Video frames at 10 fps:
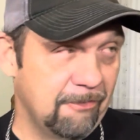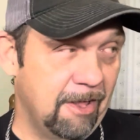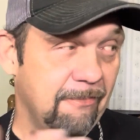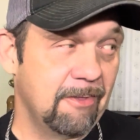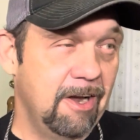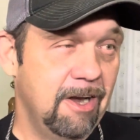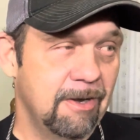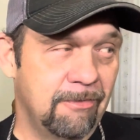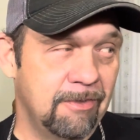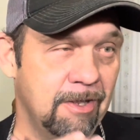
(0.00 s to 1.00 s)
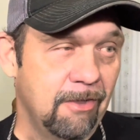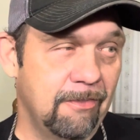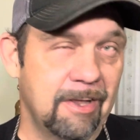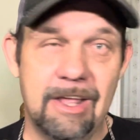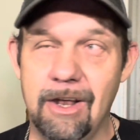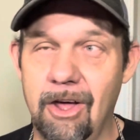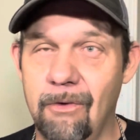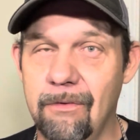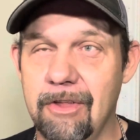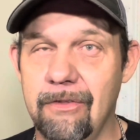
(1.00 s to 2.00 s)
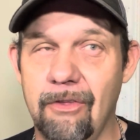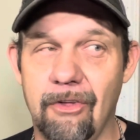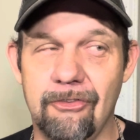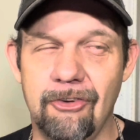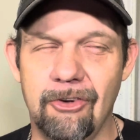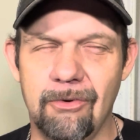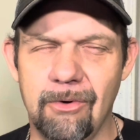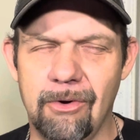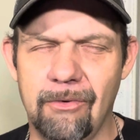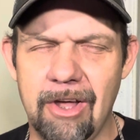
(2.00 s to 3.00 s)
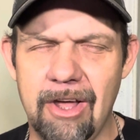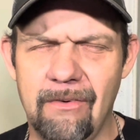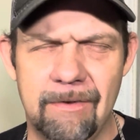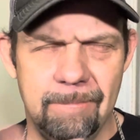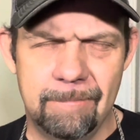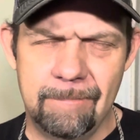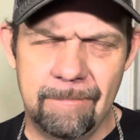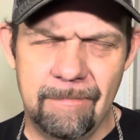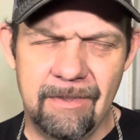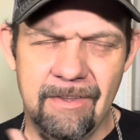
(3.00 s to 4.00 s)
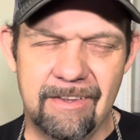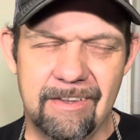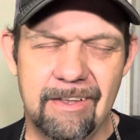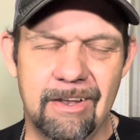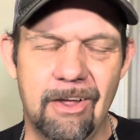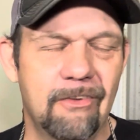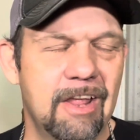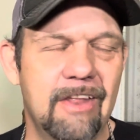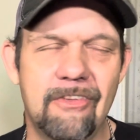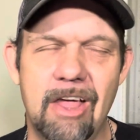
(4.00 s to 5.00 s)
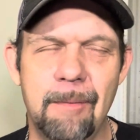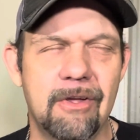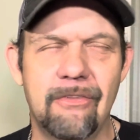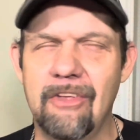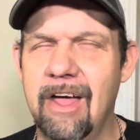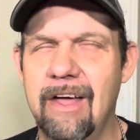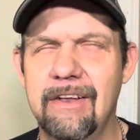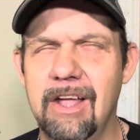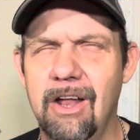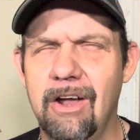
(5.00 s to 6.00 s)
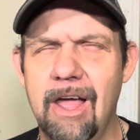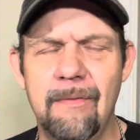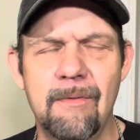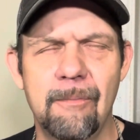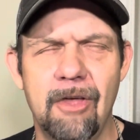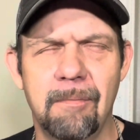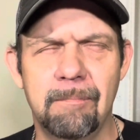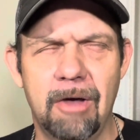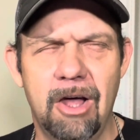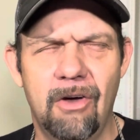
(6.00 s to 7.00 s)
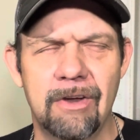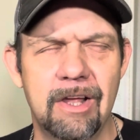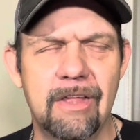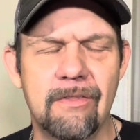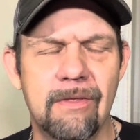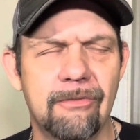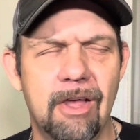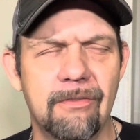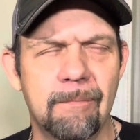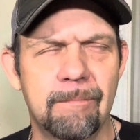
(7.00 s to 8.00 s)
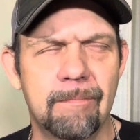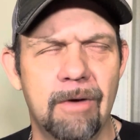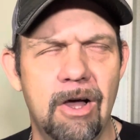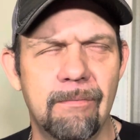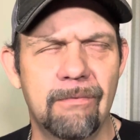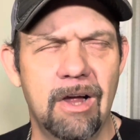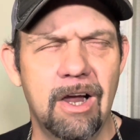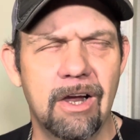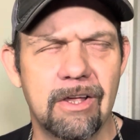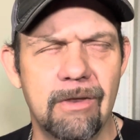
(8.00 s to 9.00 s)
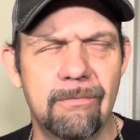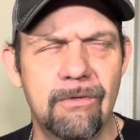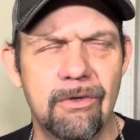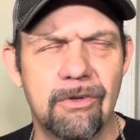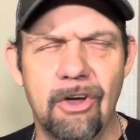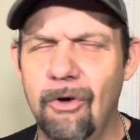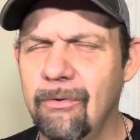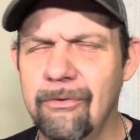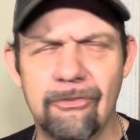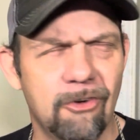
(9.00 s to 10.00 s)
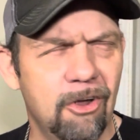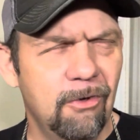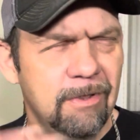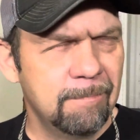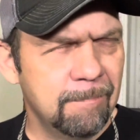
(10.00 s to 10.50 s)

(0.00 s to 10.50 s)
out there that, they get along with their adult children real well and, they just have a good time together, have themselves a ball. They get themselves a bonfire, get a few cold ones rolling.